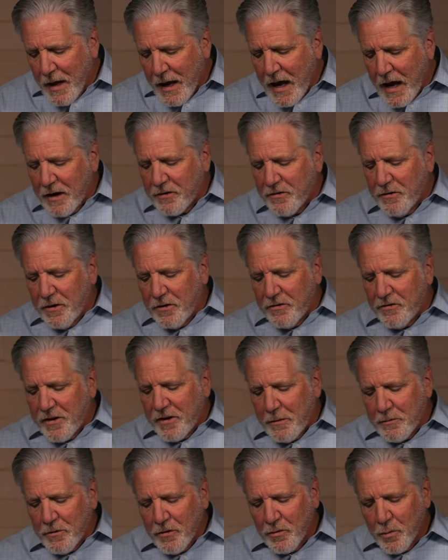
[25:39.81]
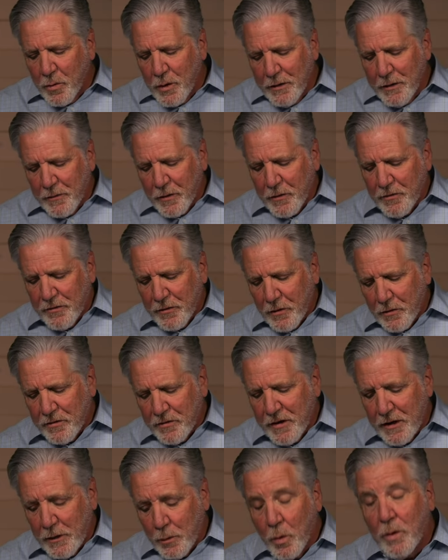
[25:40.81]
Exodus chapter 20, verse
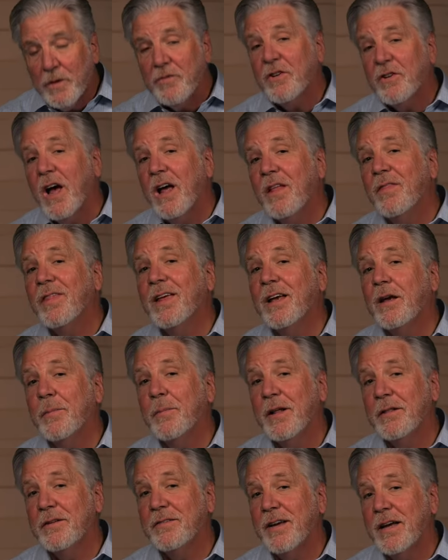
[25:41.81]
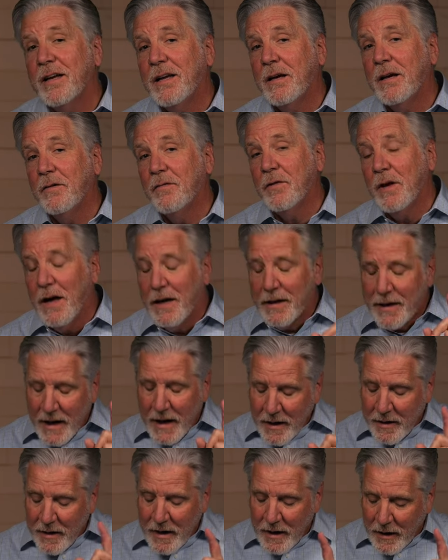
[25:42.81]
13. What does God think about the taking of
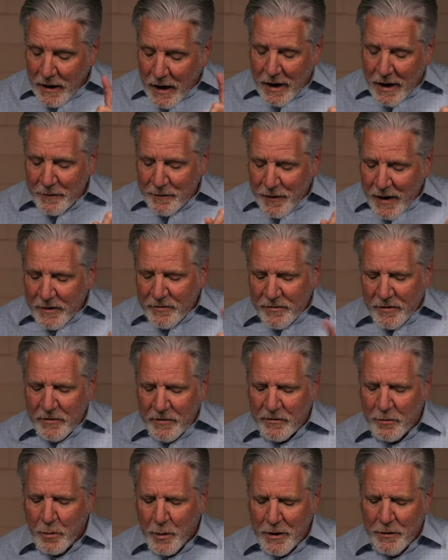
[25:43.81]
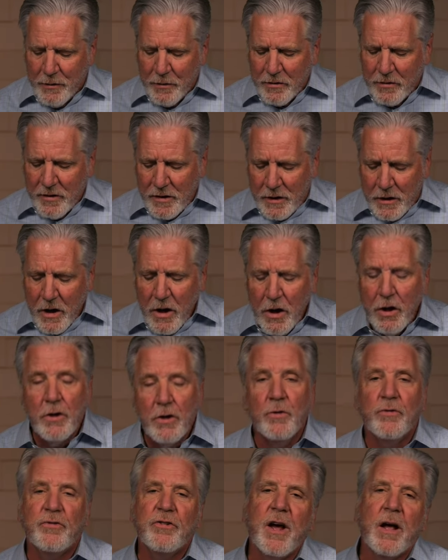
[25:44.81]
life? Exodus 20, 13,
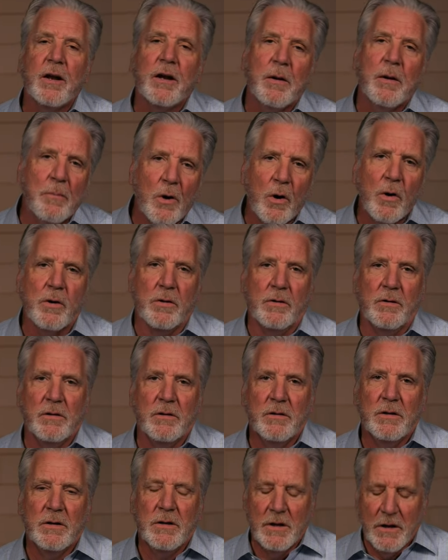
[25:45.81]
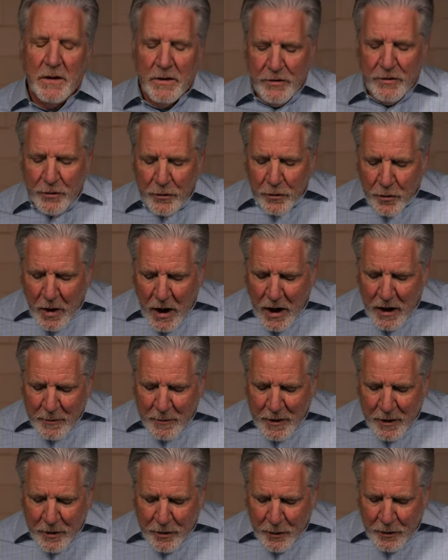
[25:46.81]
you shall not murder.
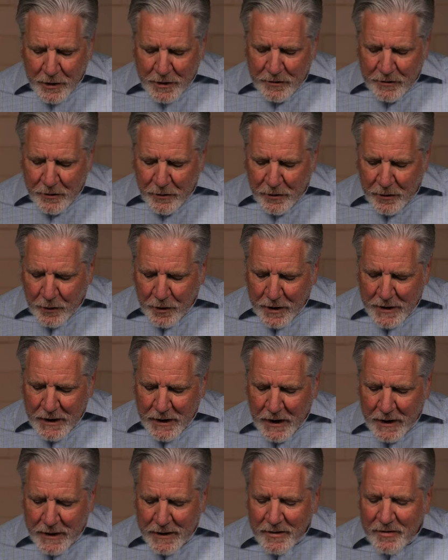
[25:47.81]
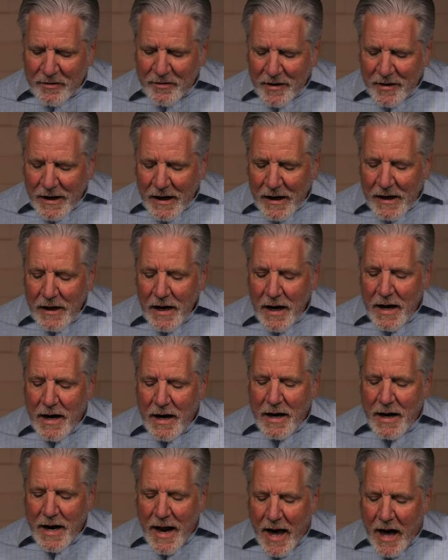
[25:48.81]
Deuteronomy 32, 39, see
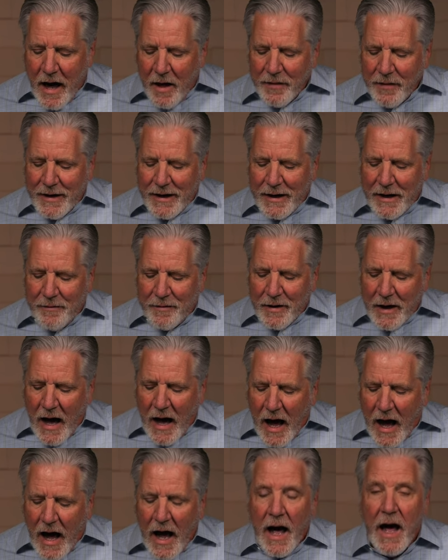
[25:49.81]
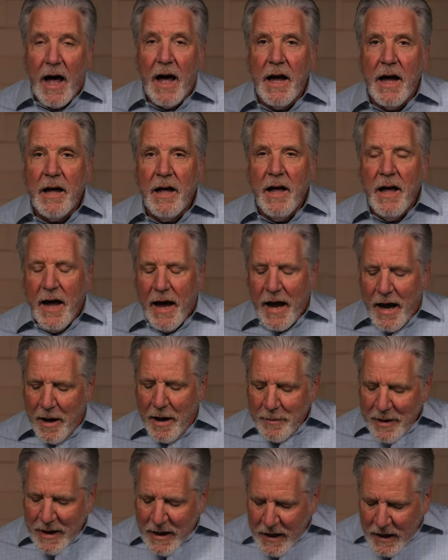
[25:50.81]
now that even I
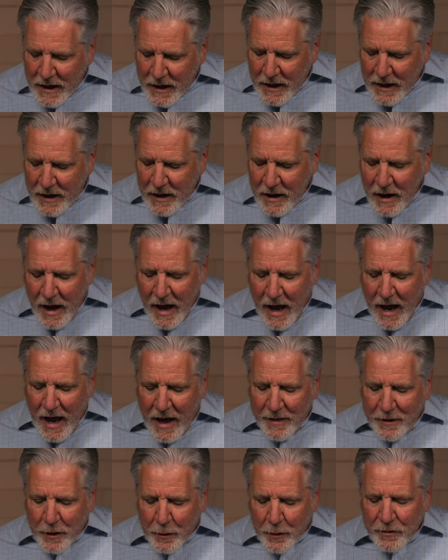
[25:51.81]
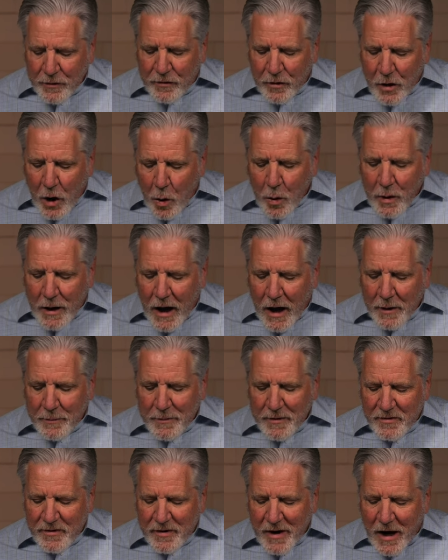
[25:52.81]
am He, and there is no God
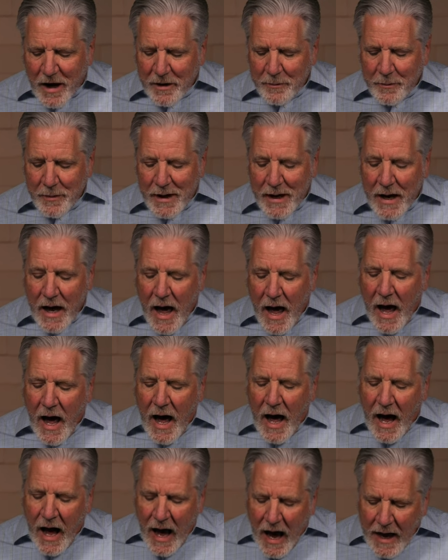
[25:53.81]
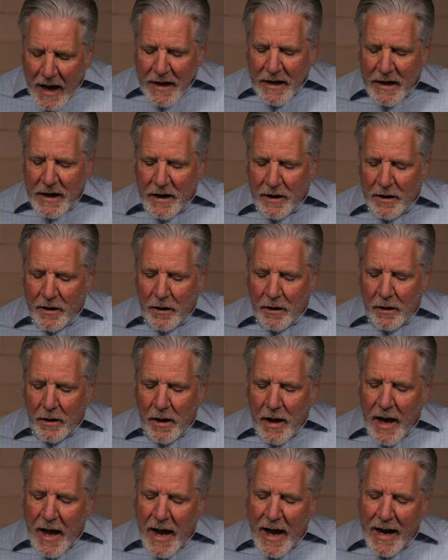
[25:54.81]
beside me, I
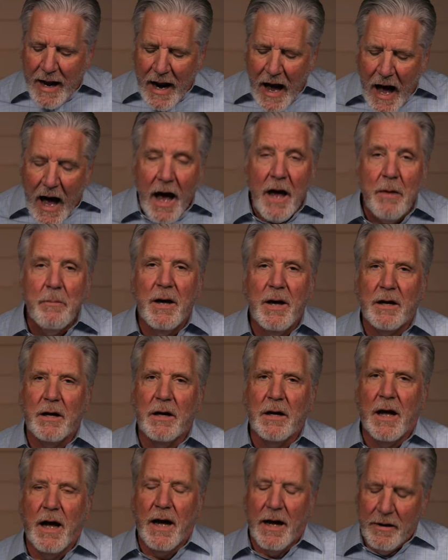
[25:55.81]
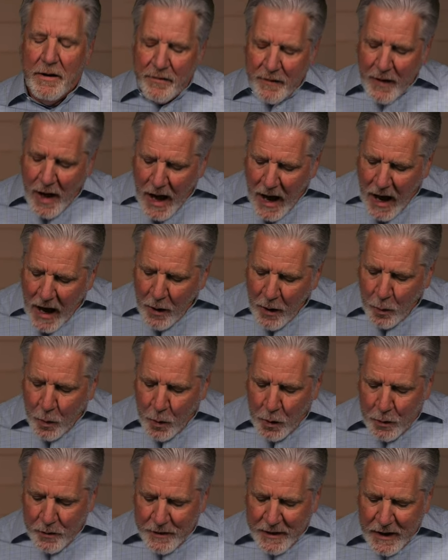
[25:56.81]
kill and I make alive, I
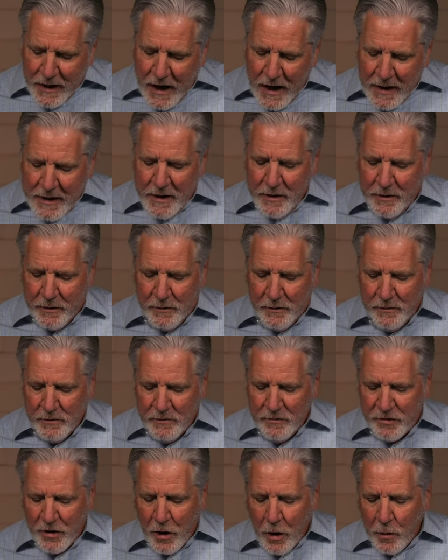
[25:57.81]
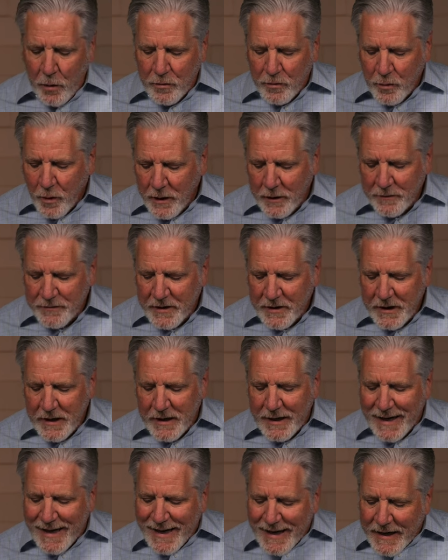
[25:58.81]
wound and I heal. Job
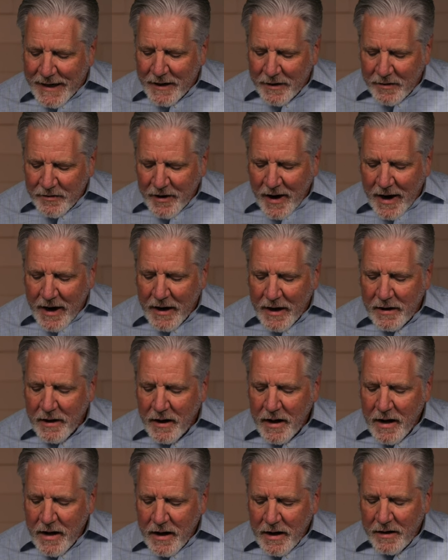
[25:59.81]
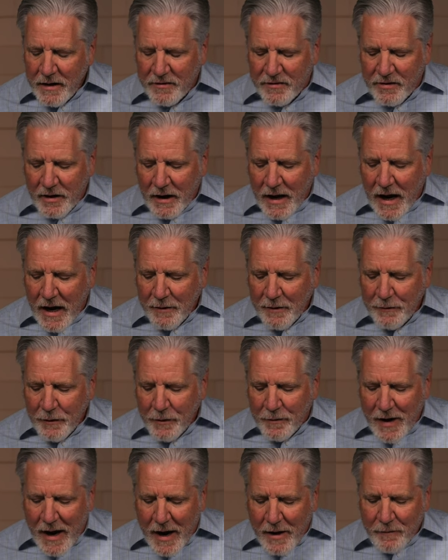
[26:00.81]
12:10, in His hand is the life
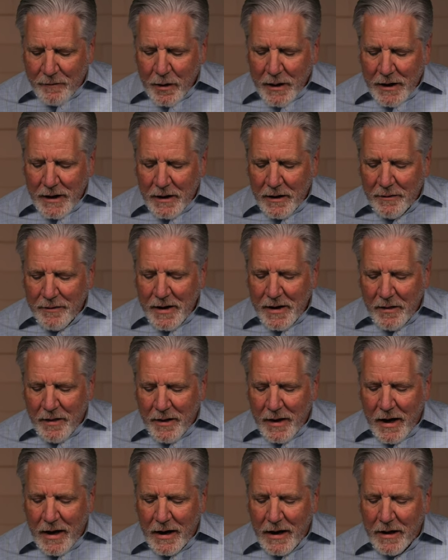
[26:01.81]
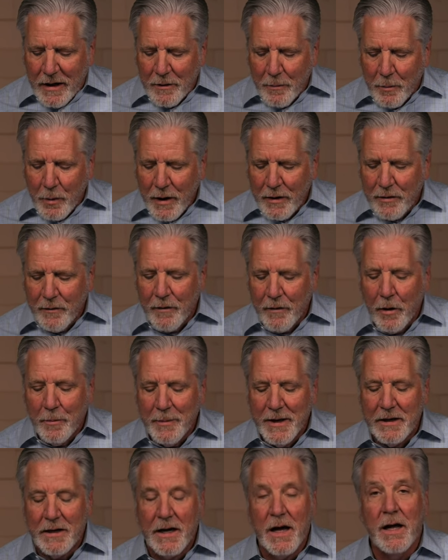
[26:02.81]
of every living thing and the breath of all
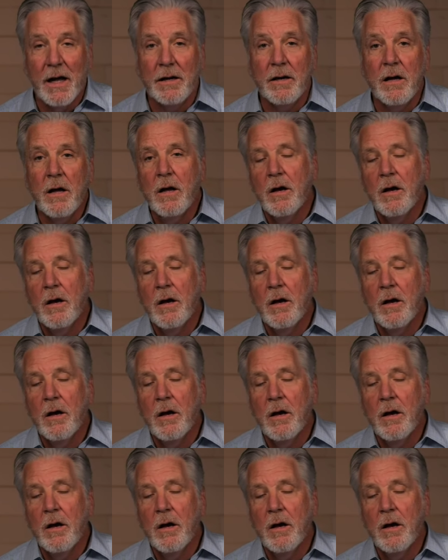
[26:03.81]
mankind.